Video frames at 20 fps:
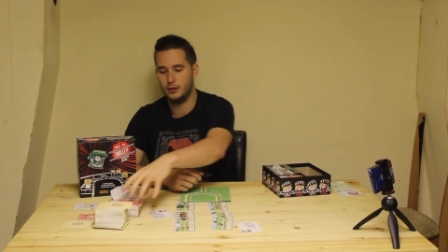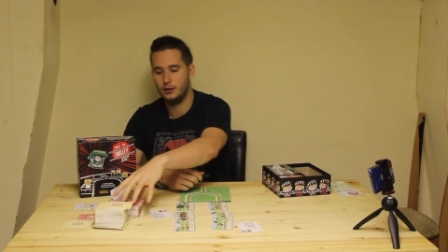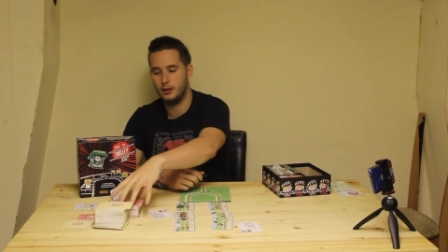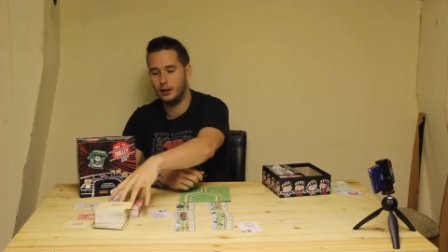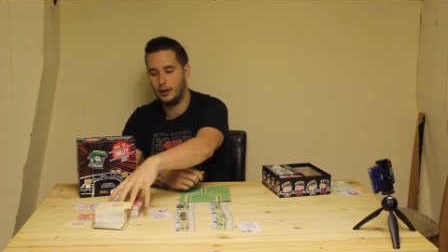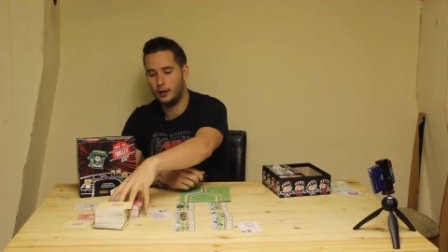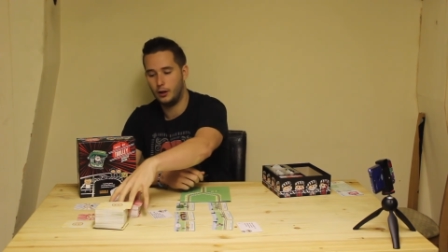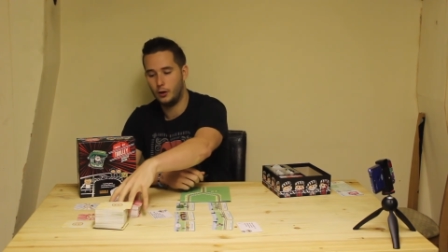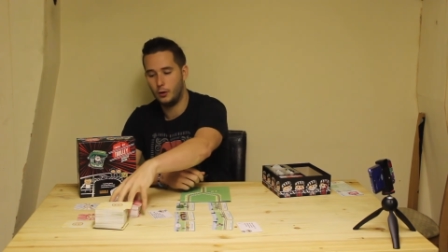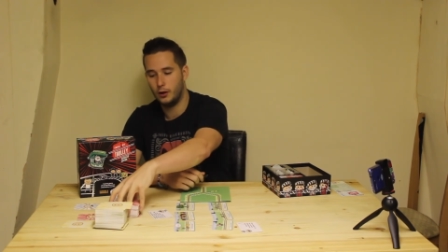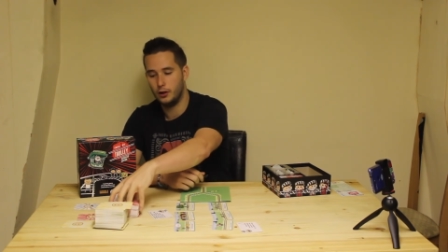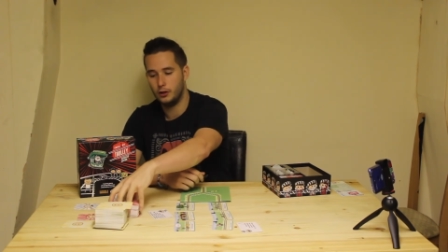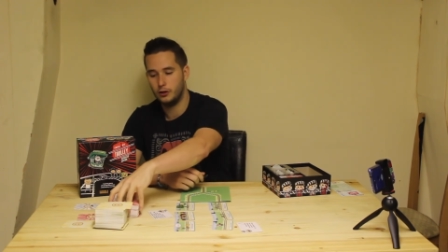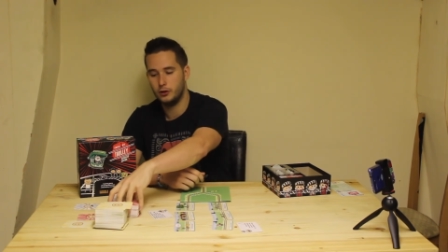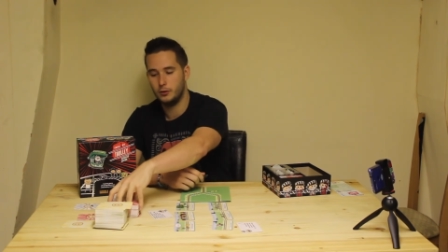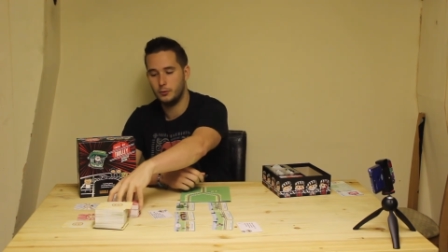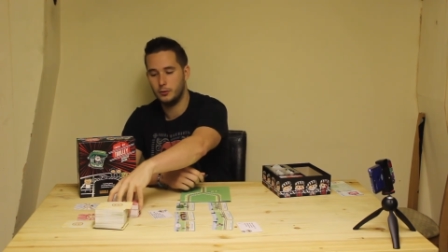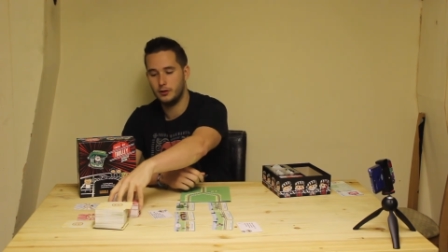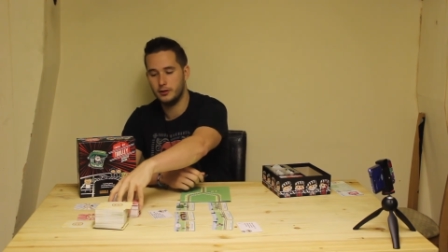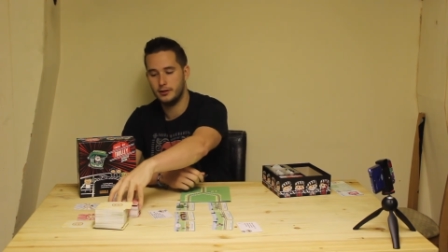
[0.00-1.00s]
like quite
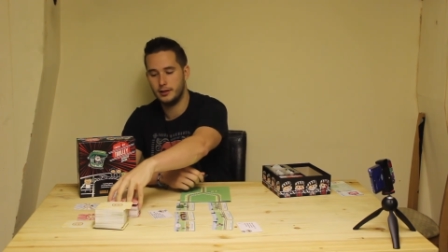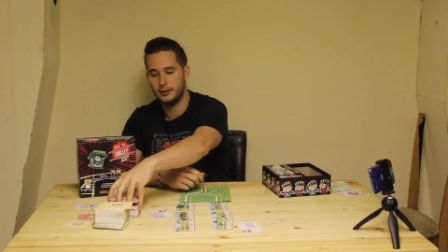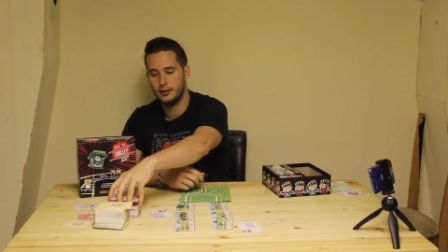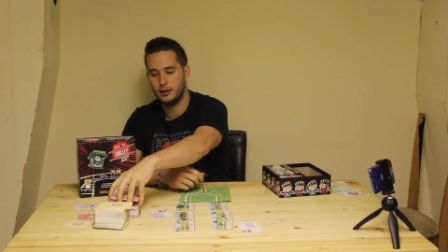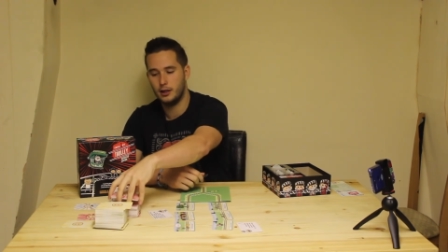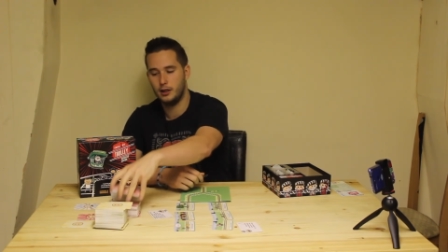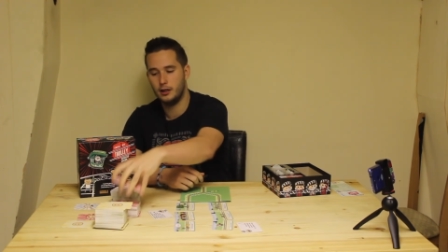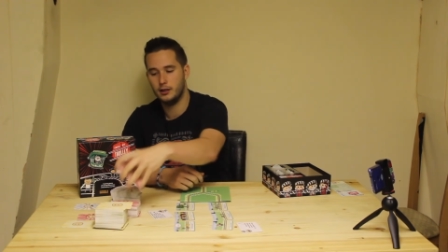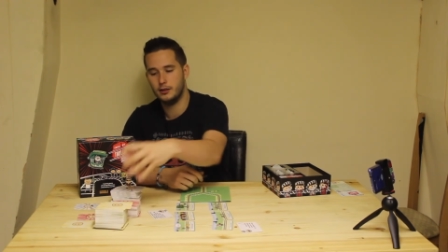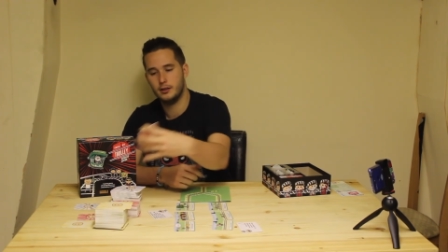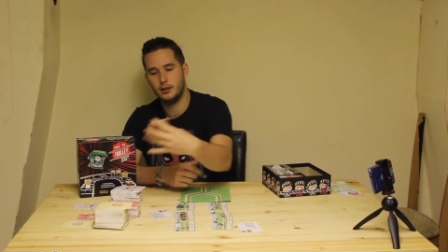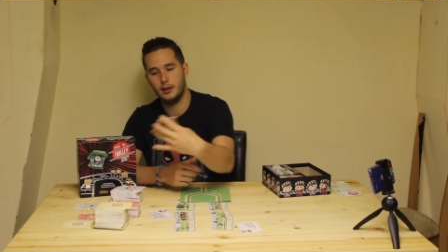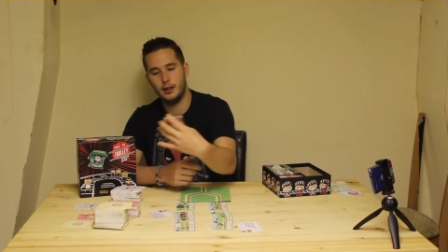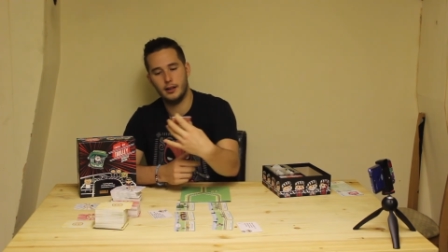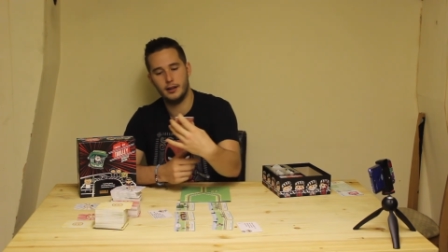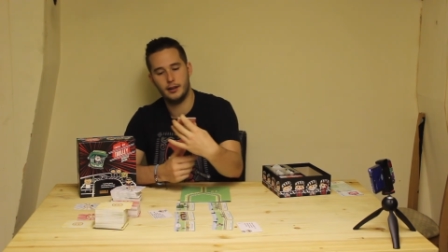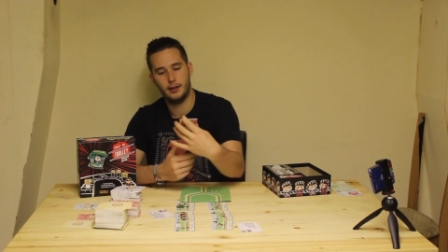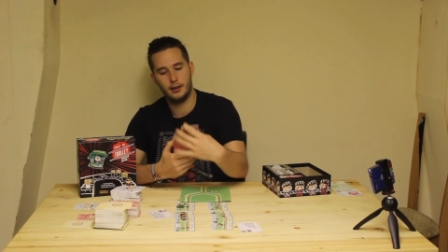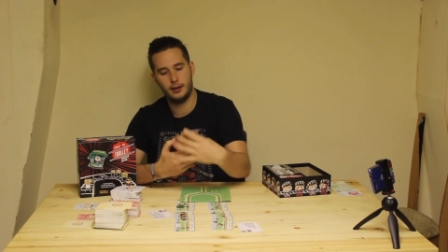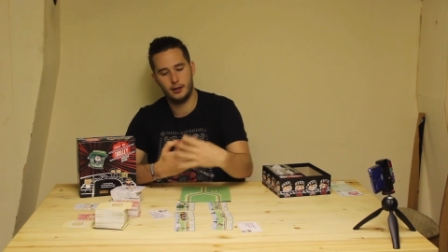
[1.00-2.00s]
stupid, because there's cards
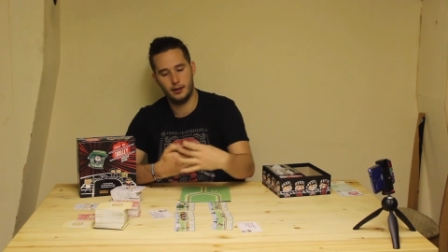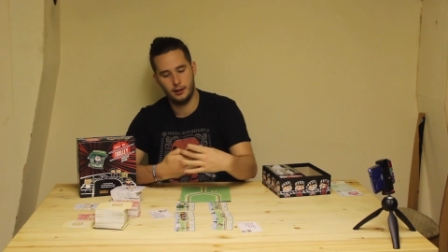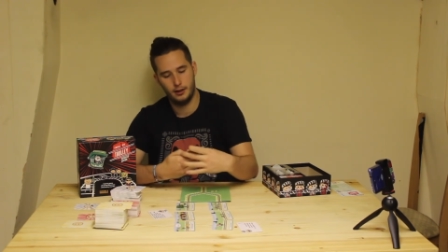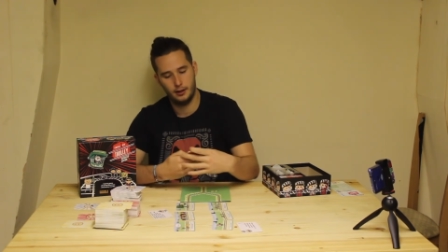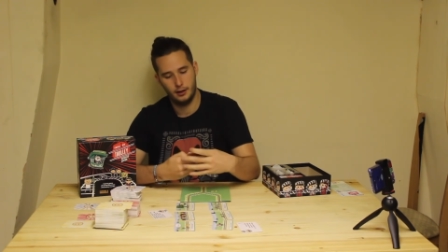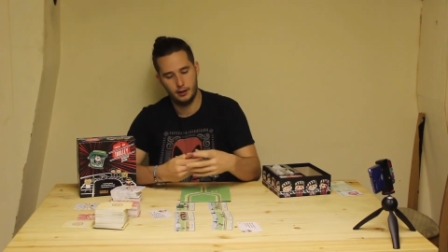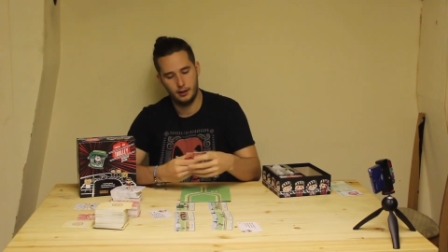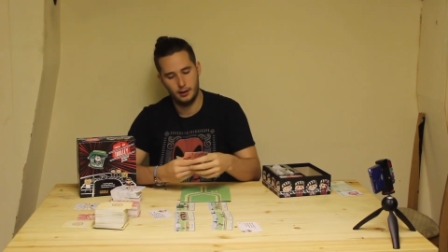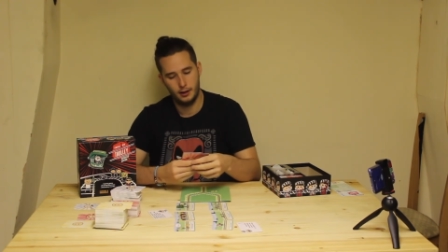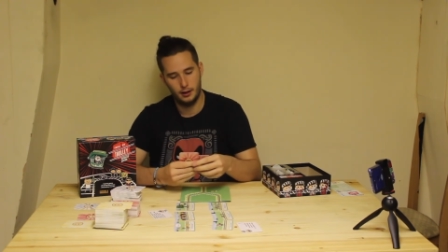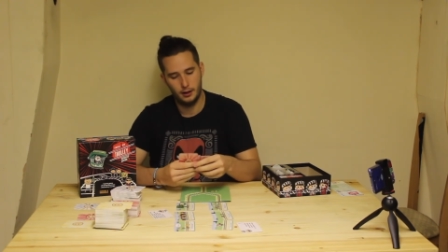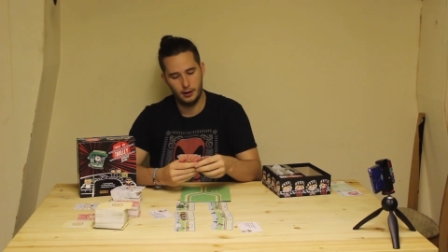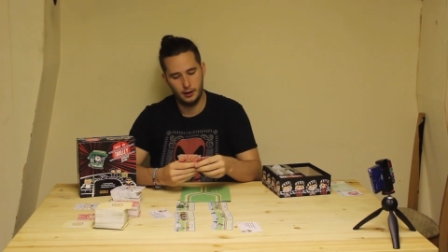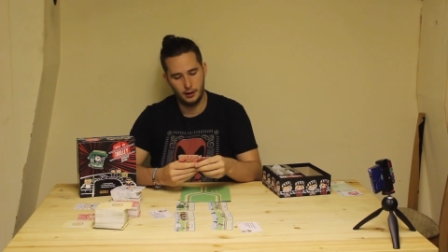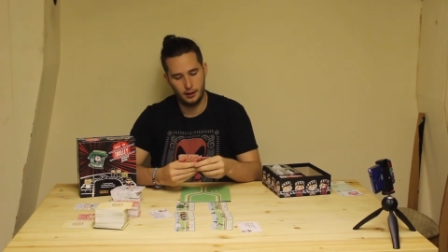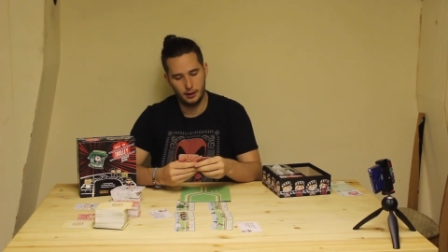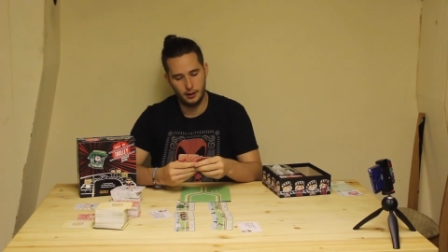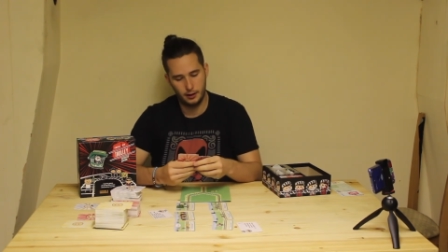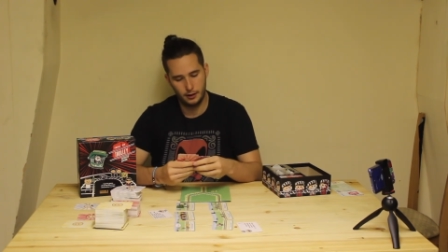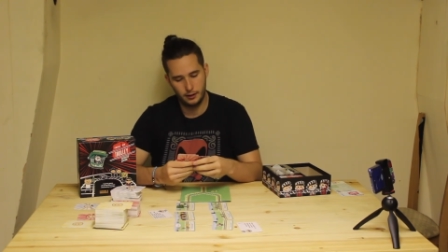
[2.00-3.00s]
like
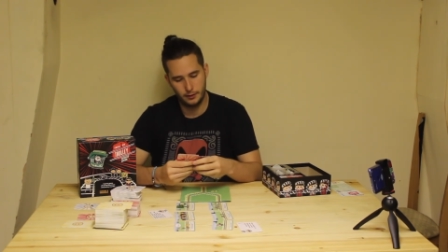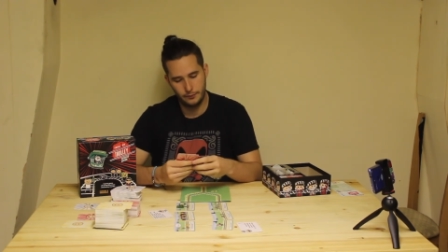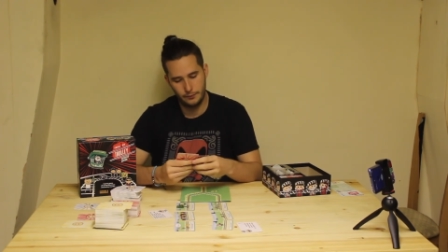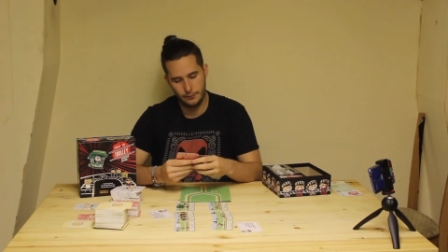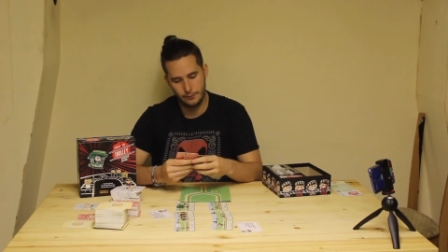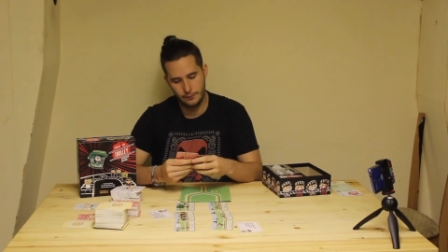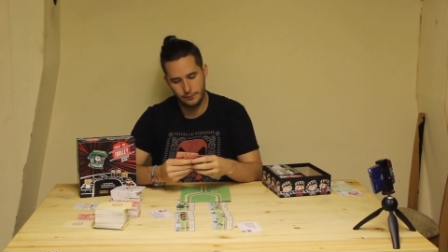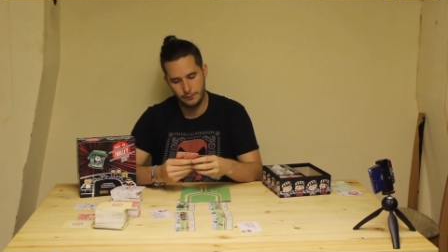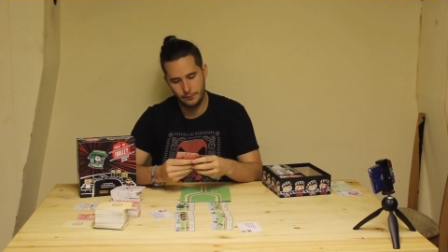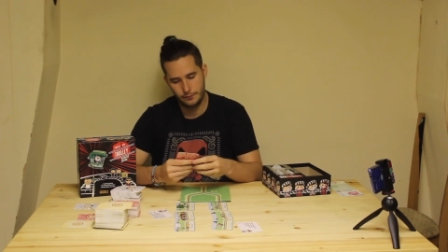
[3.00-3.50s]
I'm